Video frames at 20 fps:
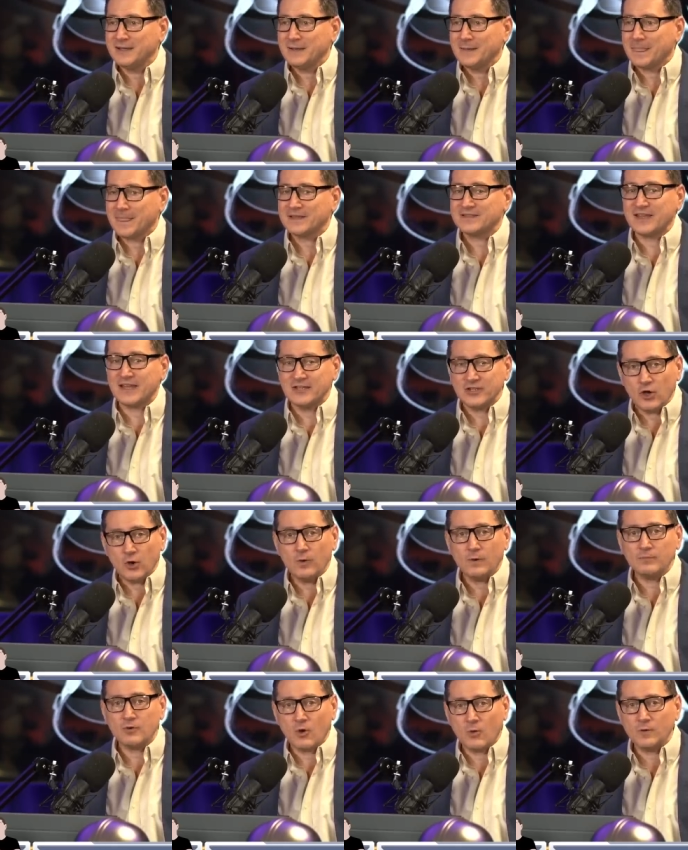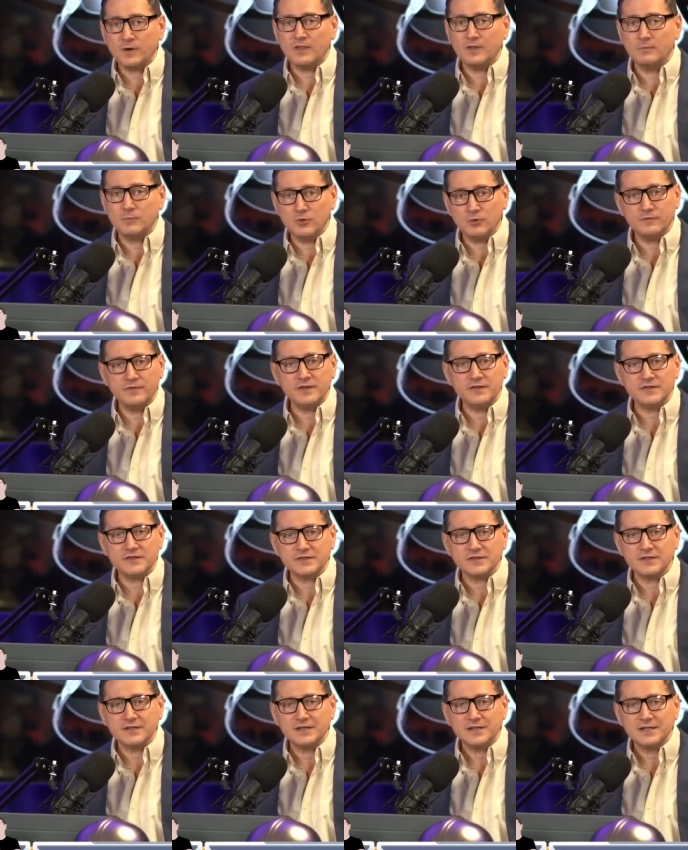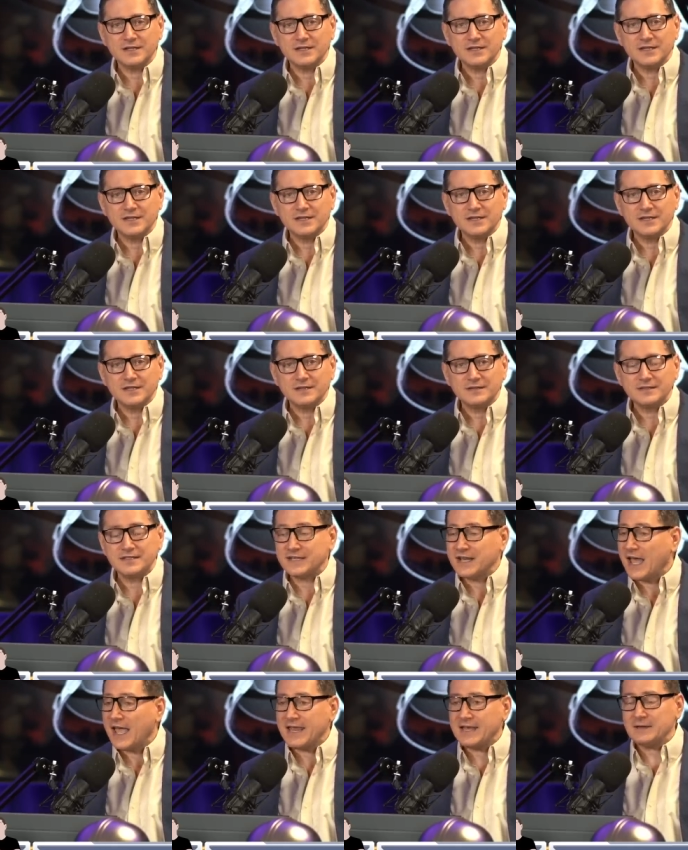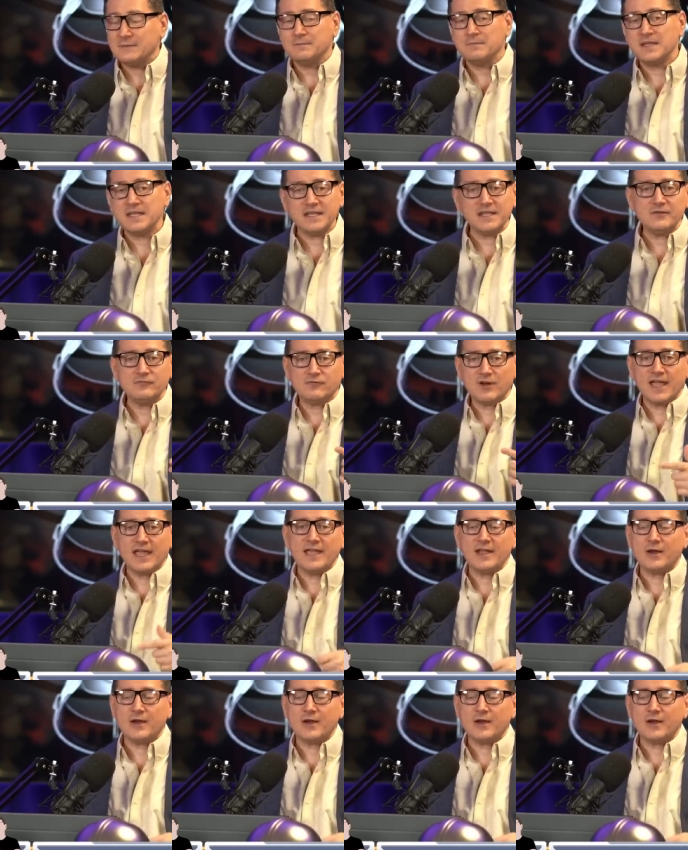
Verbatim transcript: because I know I'm going to the movies. Tonight, me, Ray,